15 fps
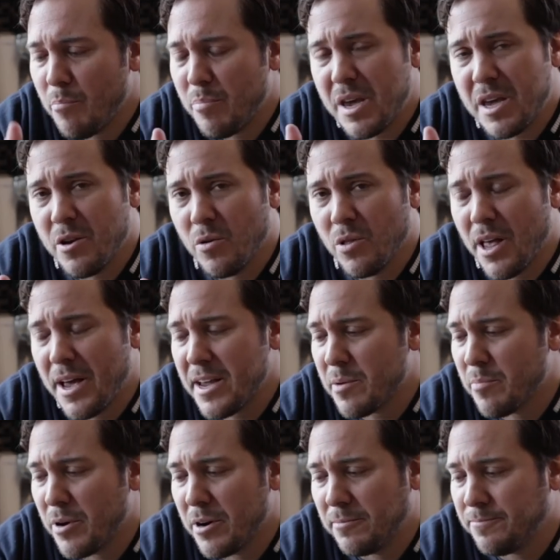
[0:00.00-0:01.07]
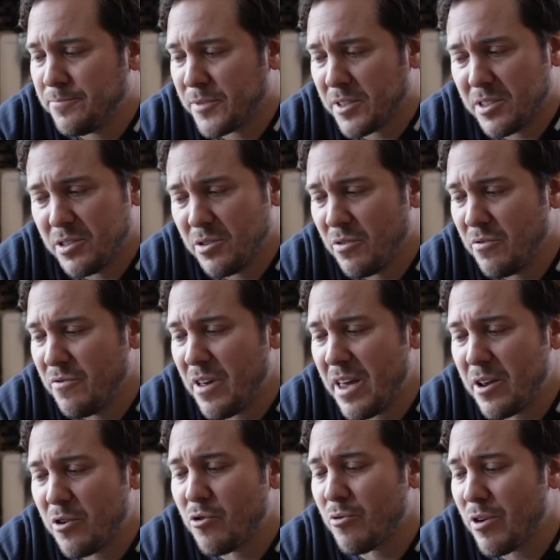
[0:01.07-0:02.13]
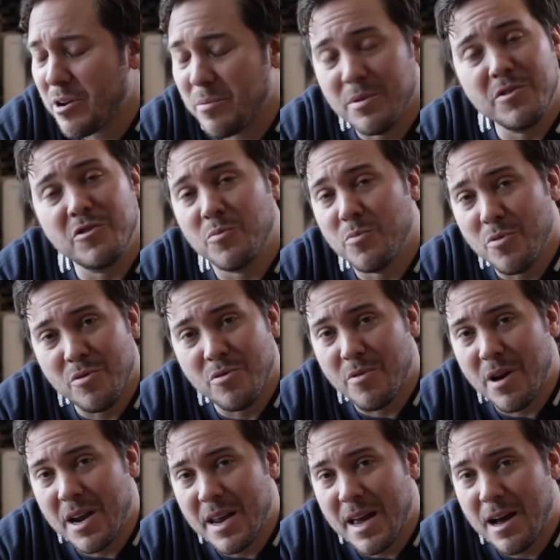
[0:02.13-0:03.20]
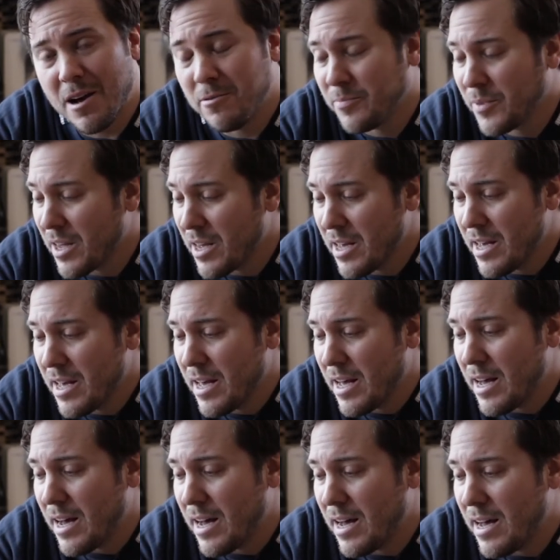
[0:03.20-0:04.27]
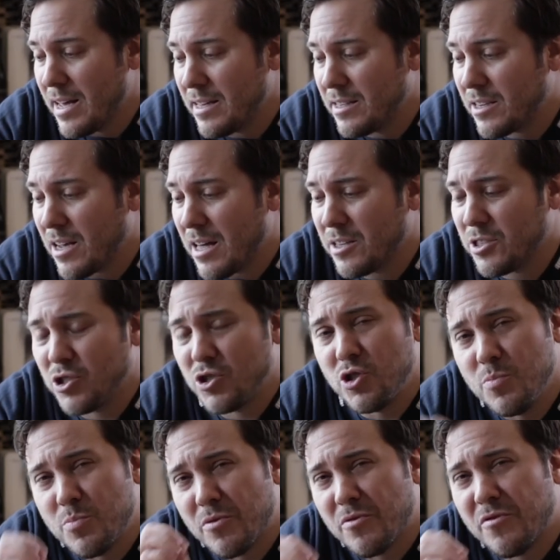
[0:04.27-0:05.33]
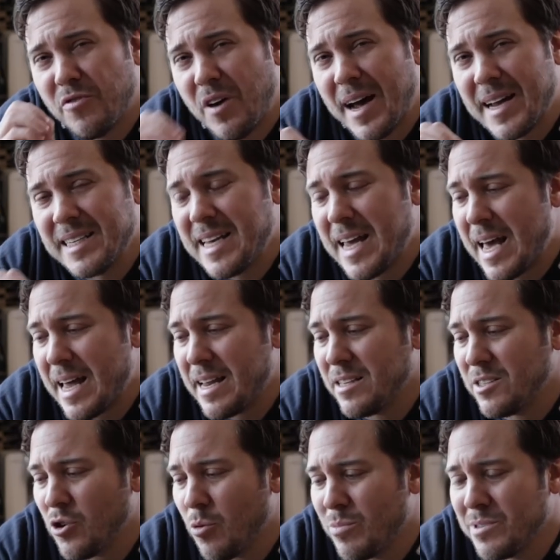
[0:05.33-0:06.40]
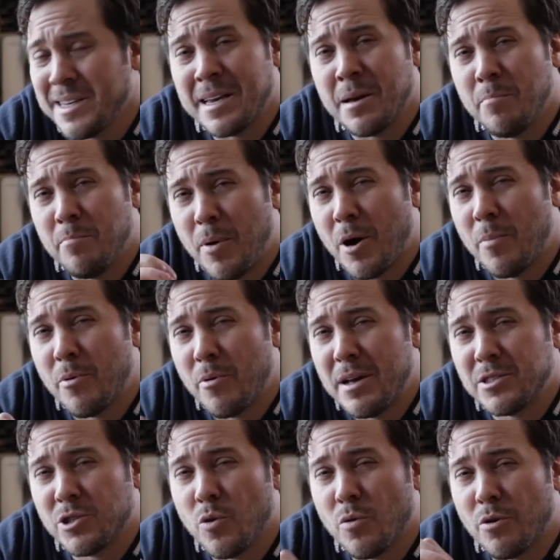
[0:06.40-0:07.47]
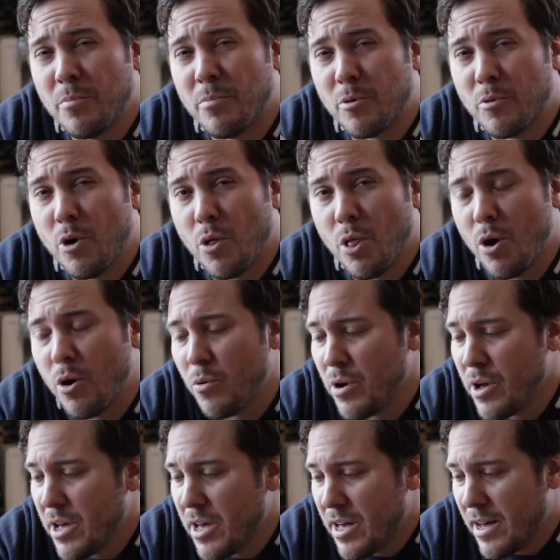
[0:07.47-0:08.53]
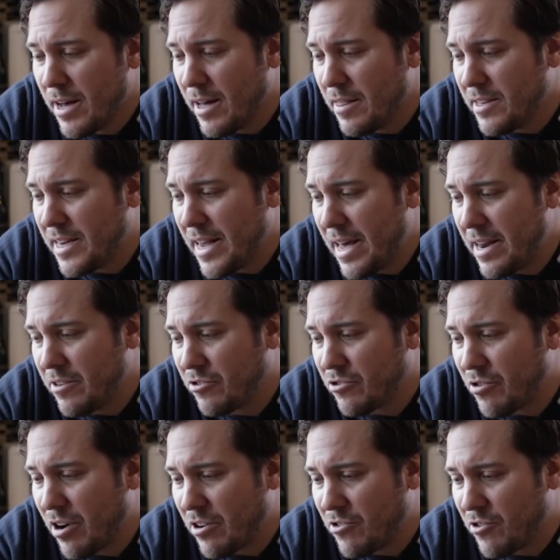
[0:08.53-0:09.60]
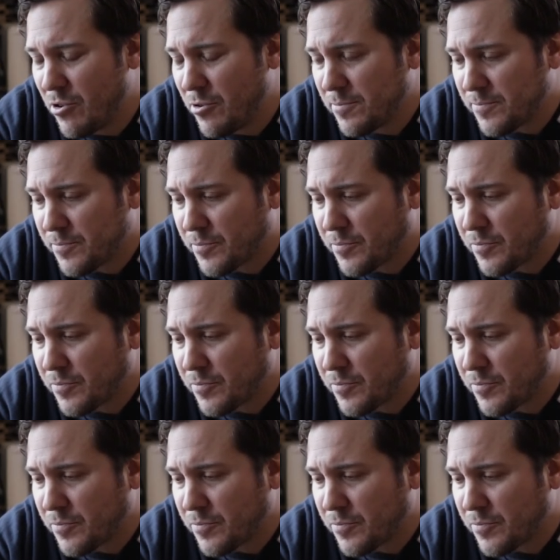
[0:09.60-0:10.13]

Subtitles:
Pinot-like, but still incredibly smooth right now. It's got super fine tannins, almost like a Barbaresco or a Barolo, the tannin structure.